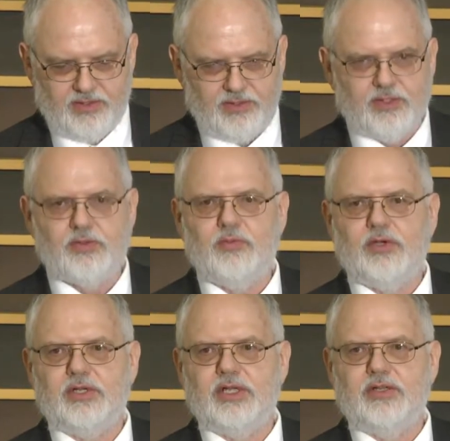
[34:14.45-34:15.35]
this
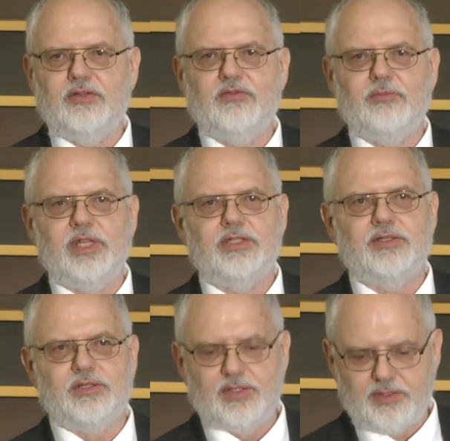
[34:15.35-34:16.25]
work on
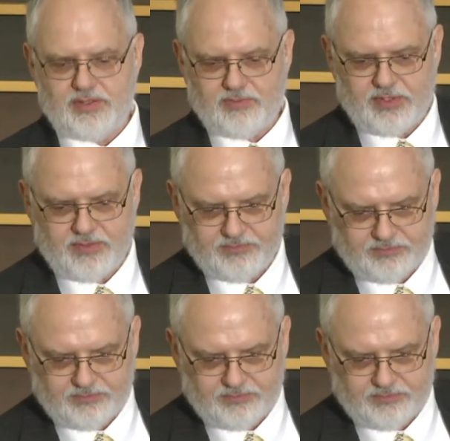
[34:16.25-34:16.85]
information systems.